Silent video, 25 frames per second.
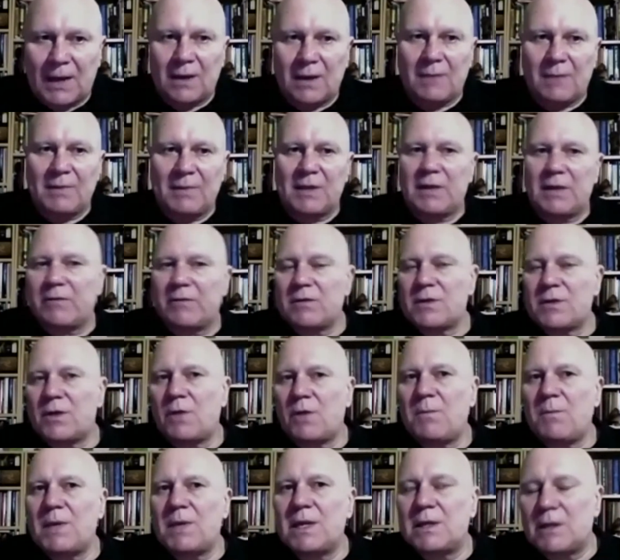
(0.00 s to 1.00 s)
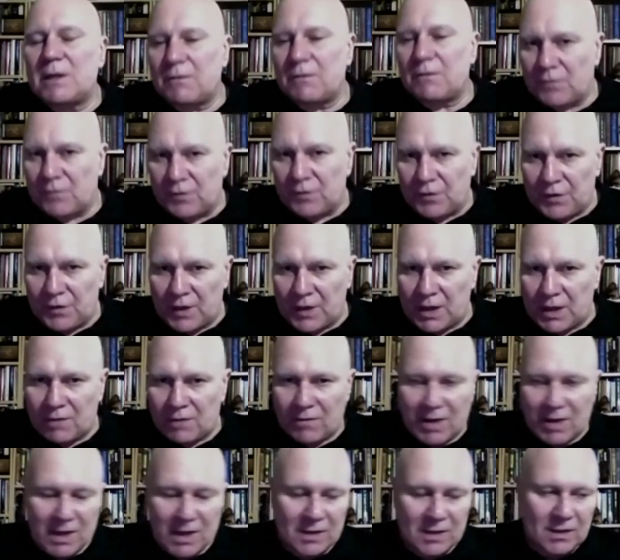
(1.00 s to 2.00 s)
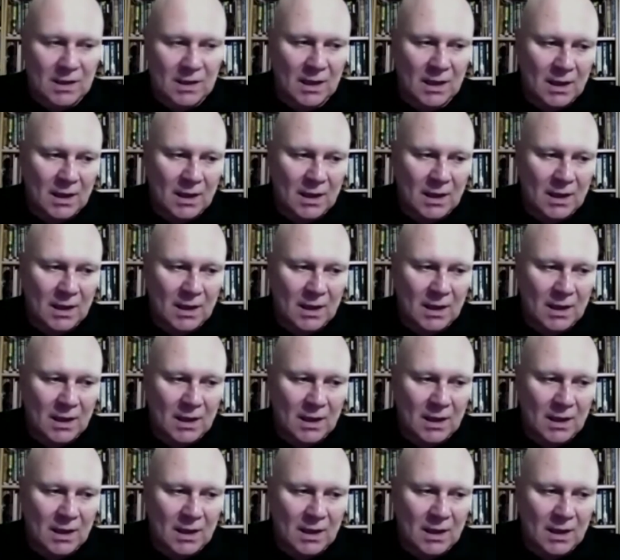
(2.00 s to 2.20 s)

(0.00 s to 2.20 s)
I mean, there are so many different theories,